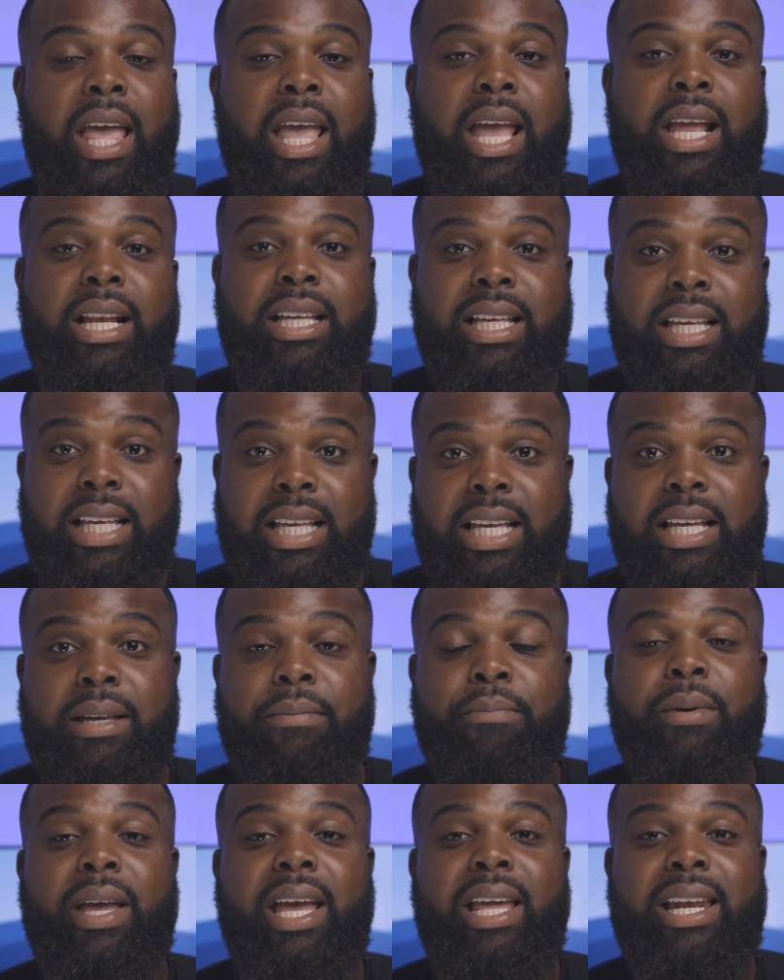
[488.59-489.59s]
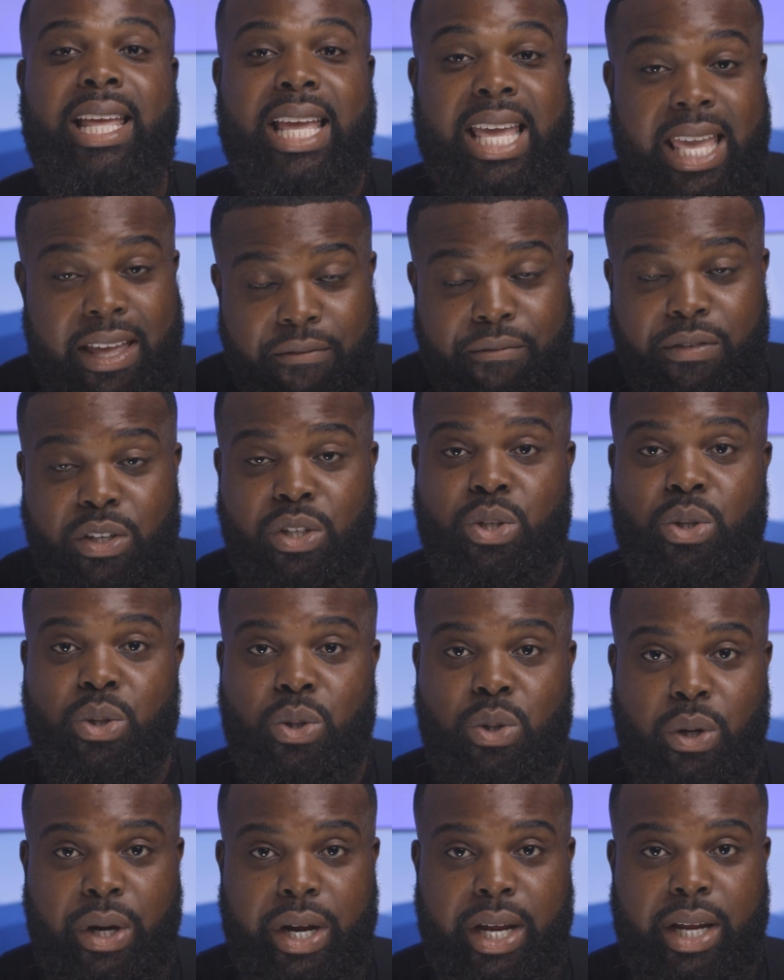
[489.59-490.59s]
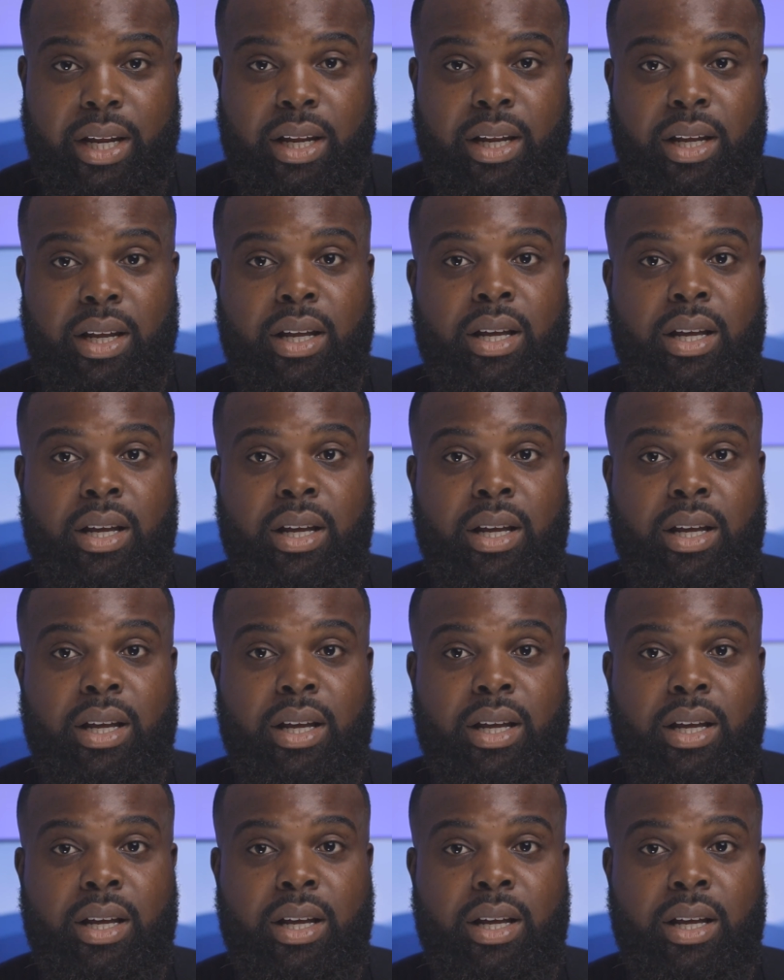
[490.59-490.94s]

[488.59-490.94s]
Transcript: and keep an inventory